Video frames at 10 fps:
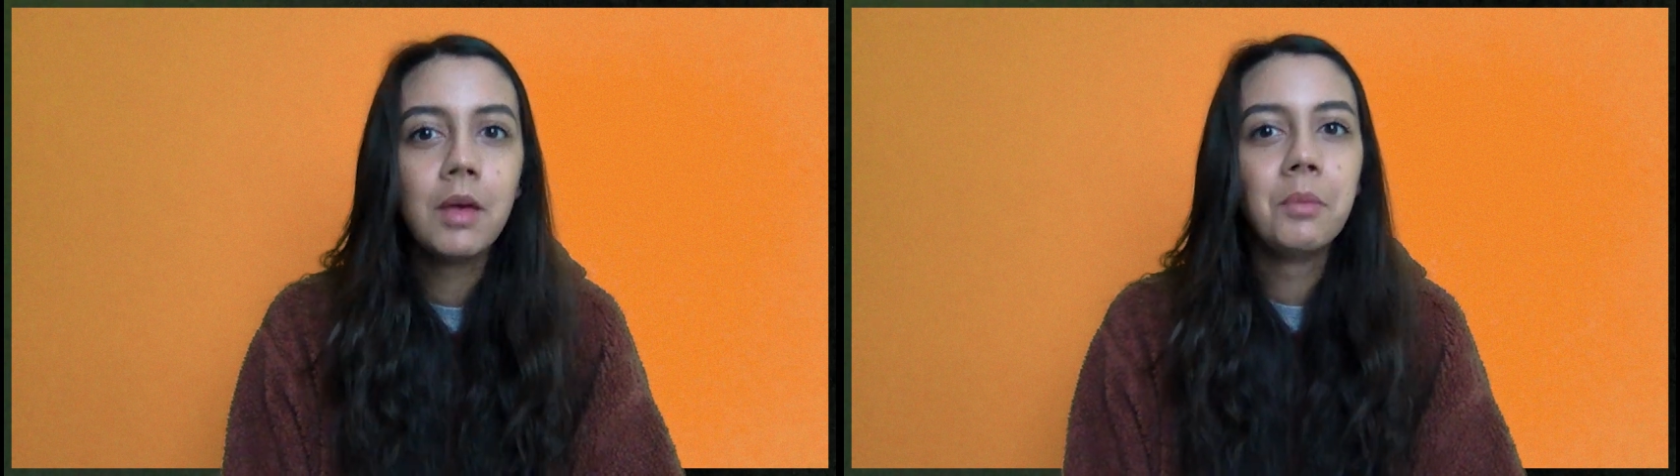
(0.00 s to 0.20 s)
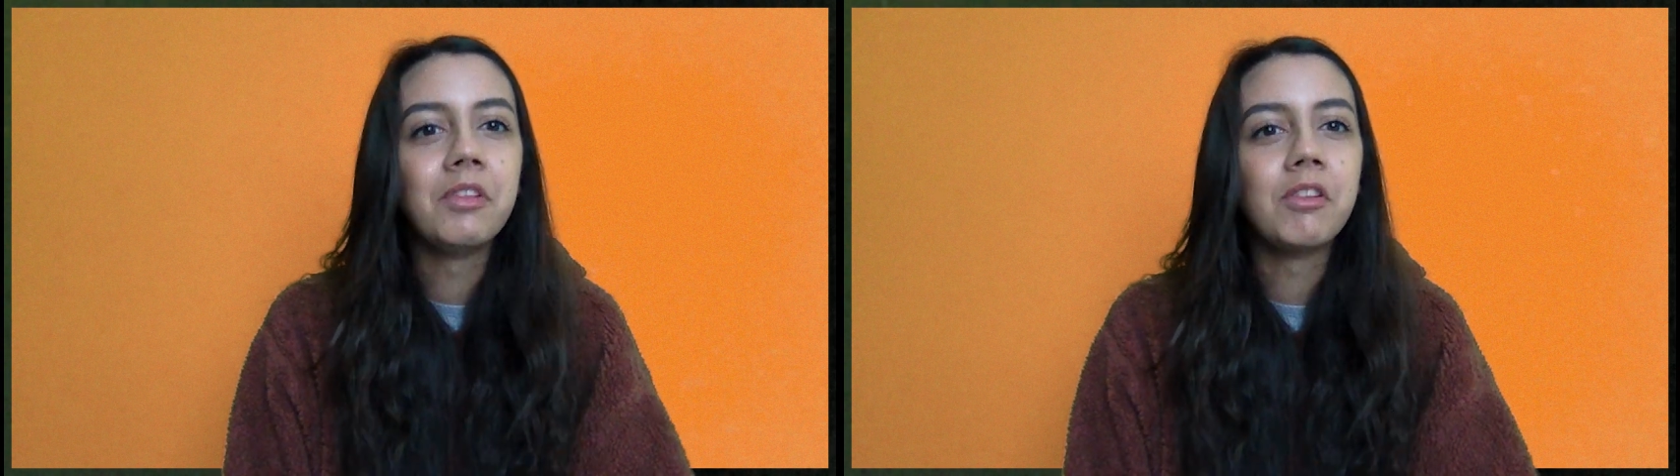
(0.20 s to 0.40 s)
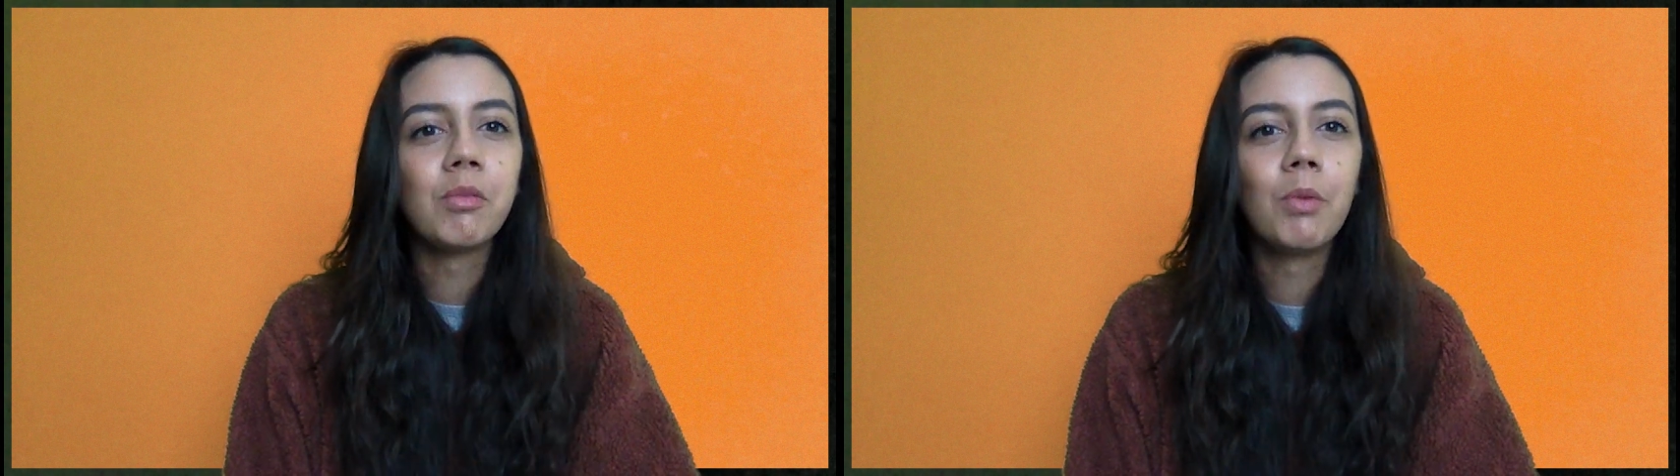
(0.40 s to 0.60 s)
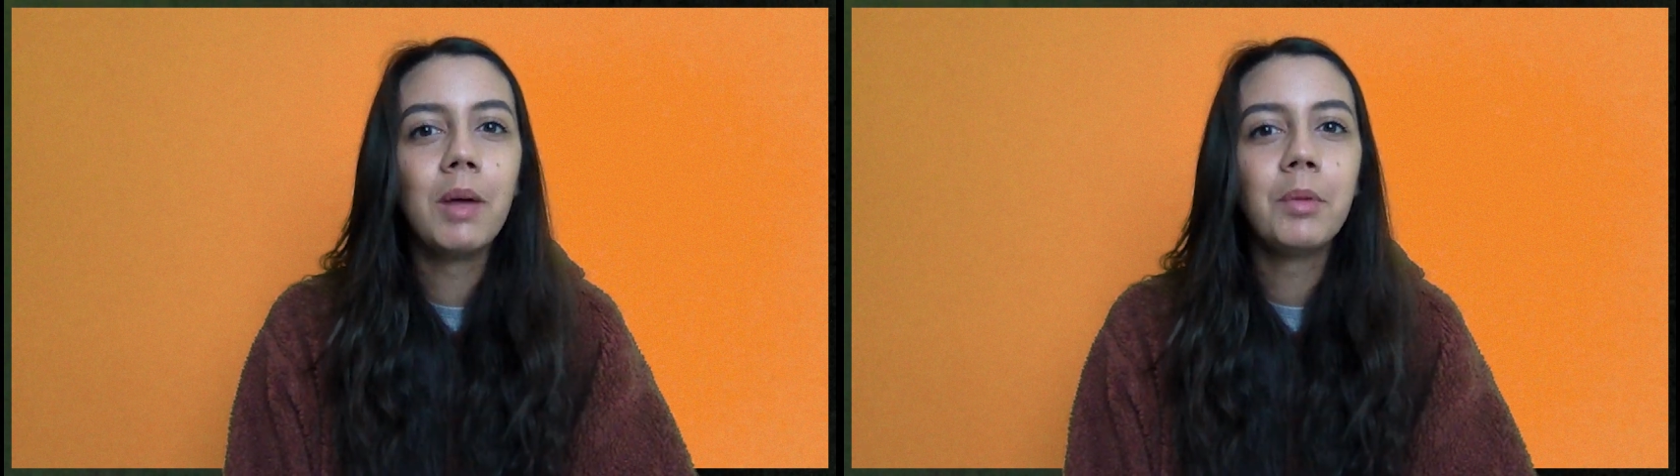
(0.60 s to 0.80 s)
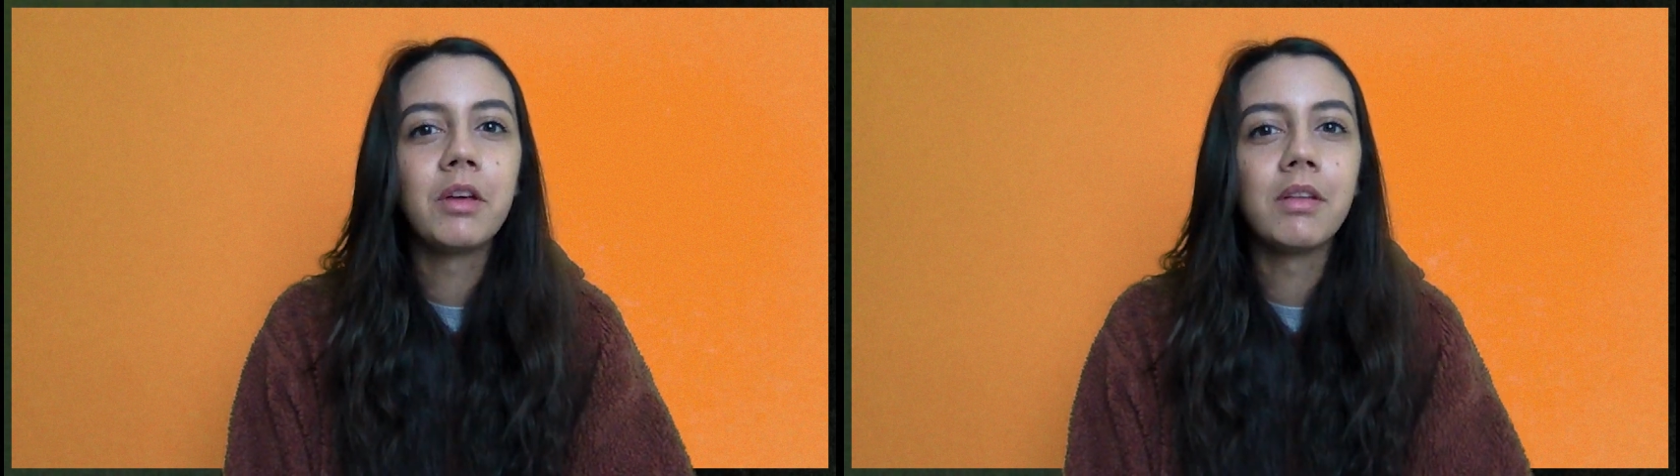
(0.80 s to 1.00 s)
which is why
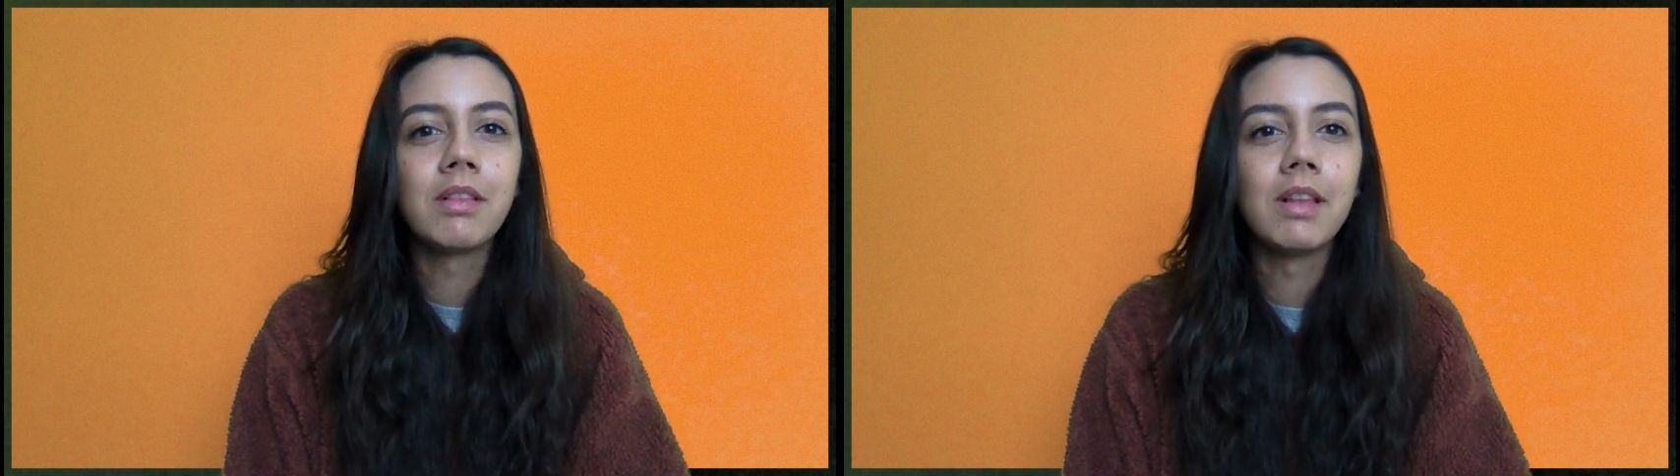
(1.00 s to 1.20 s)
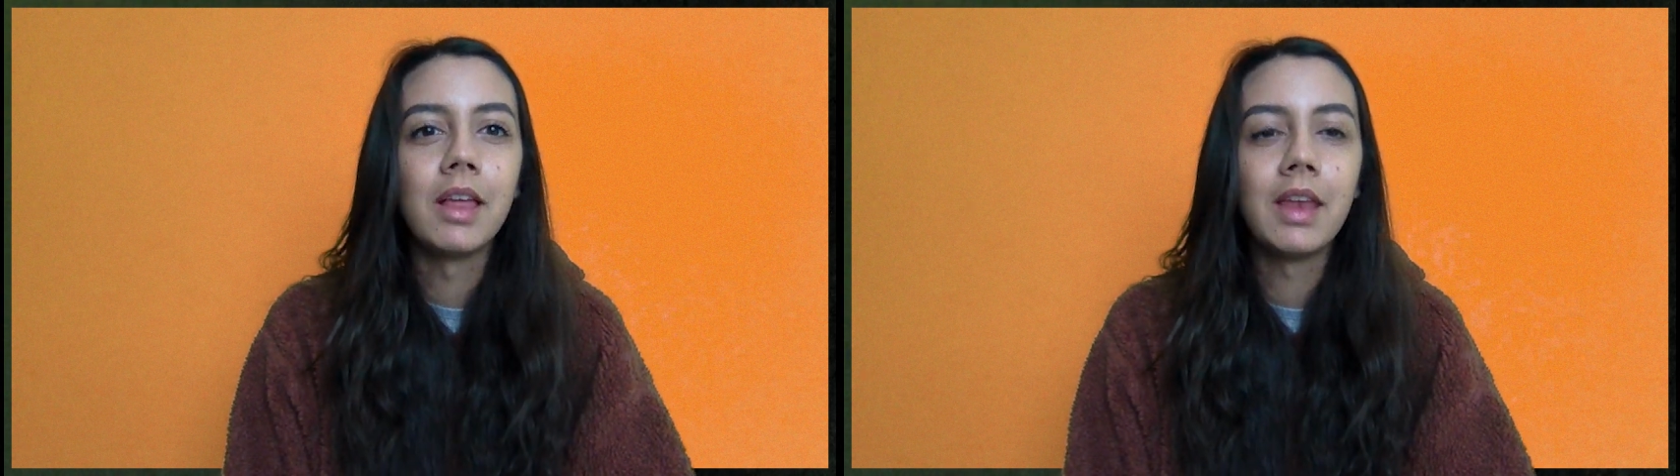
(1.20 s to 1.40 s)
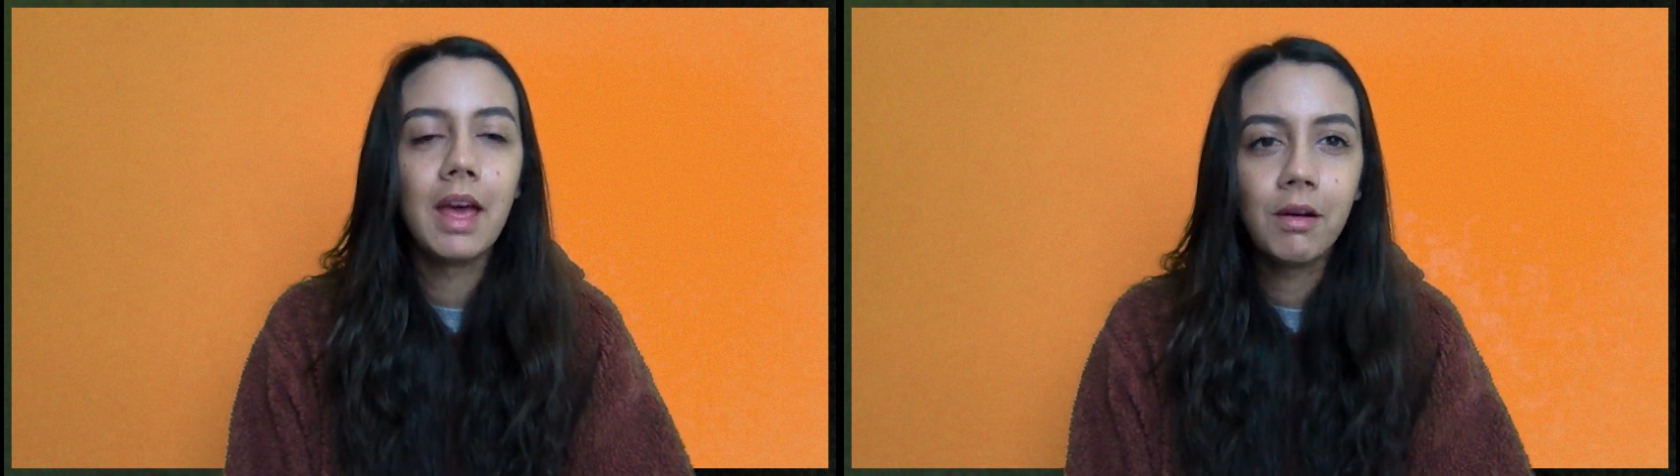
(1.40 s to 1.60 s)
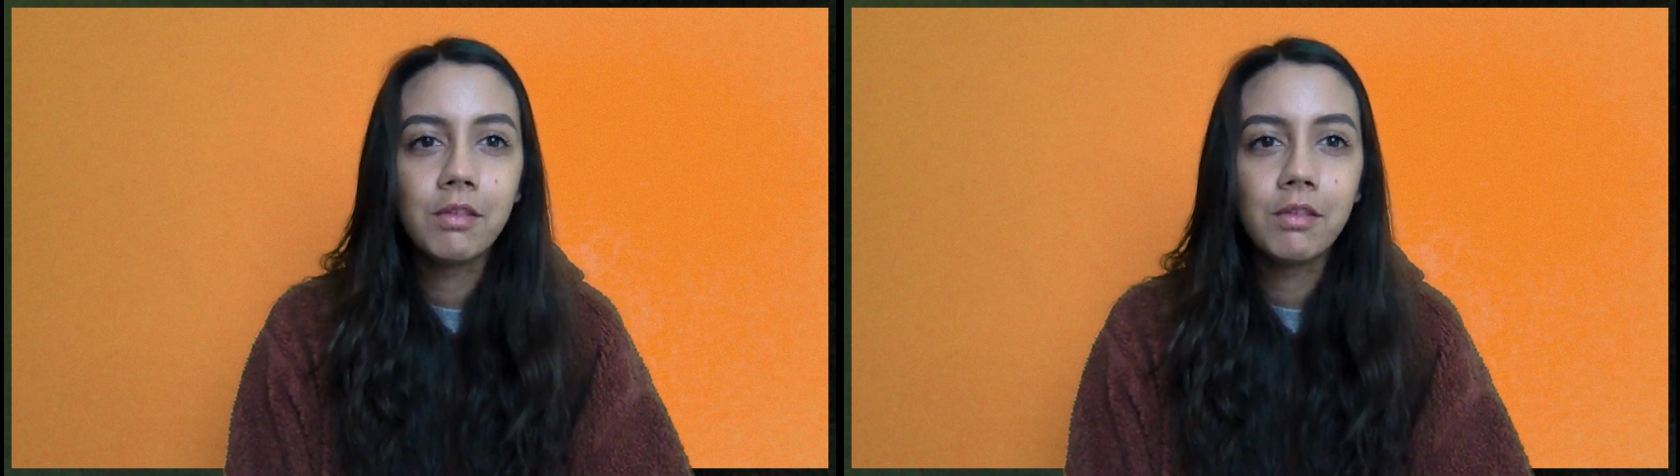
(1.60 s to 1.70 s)
we're going to learn how